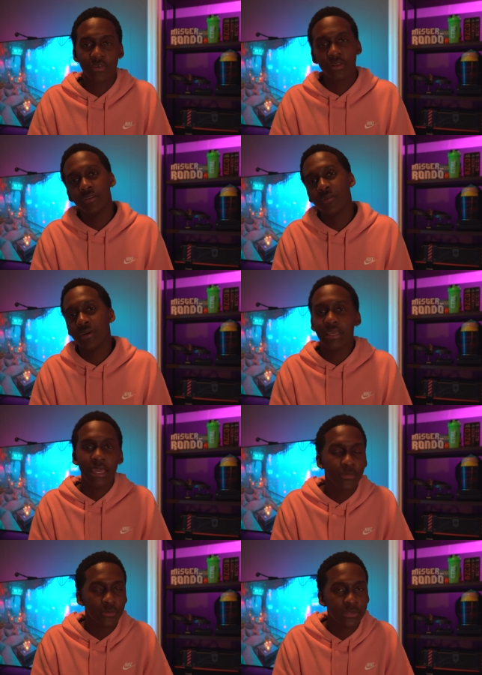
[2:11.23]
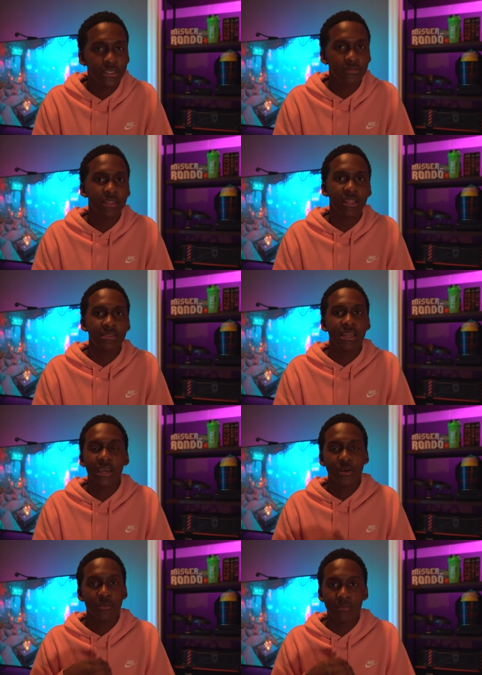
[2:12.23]
If you're looking for a game room T V that's
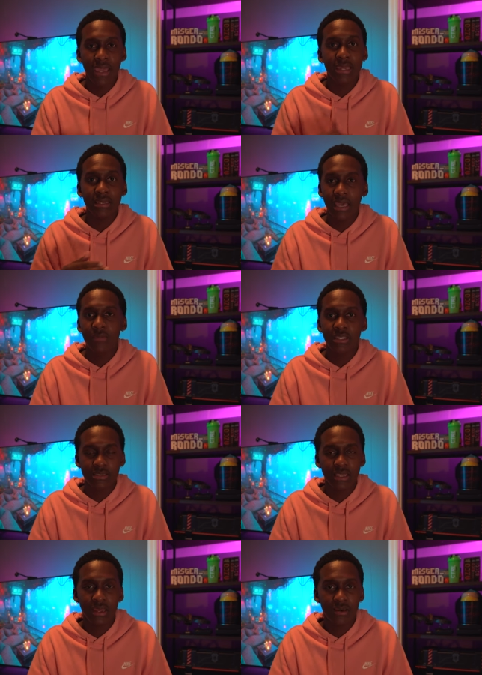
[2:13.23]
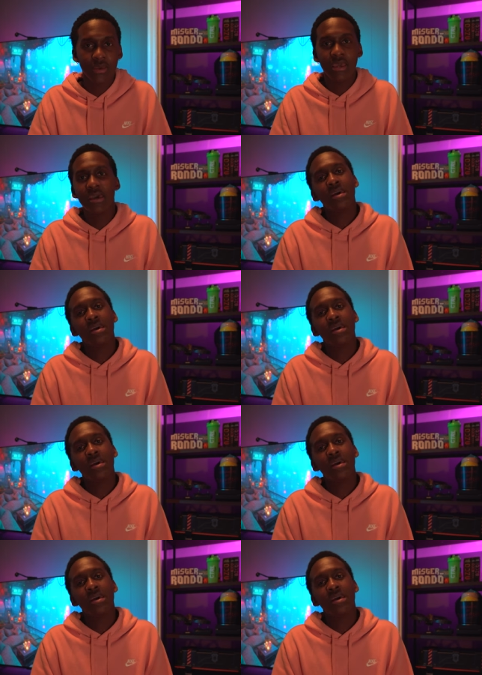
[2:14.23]
not your main gaming setup,